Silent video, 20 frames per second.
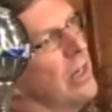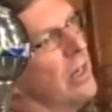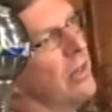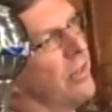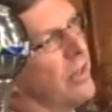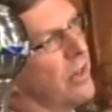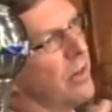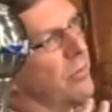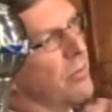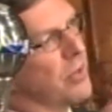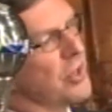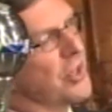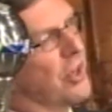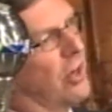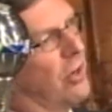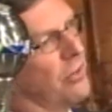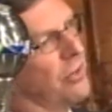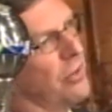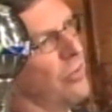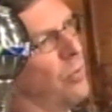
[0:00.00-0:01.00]
that a
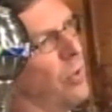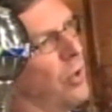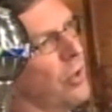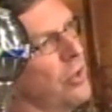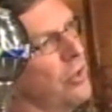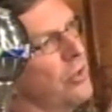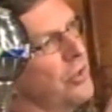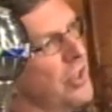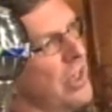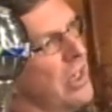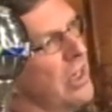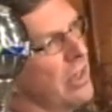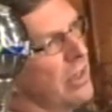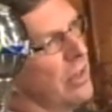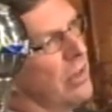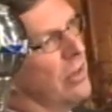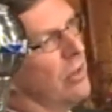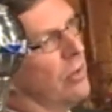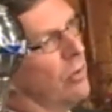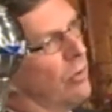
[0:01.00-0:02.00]
result of what you did
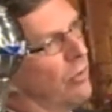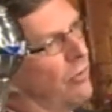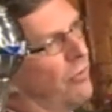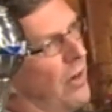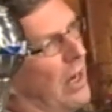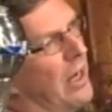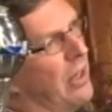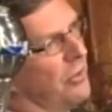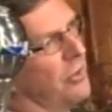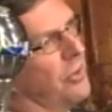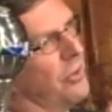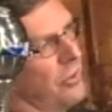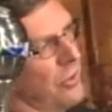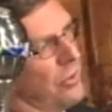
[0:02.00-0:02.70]
or failed to do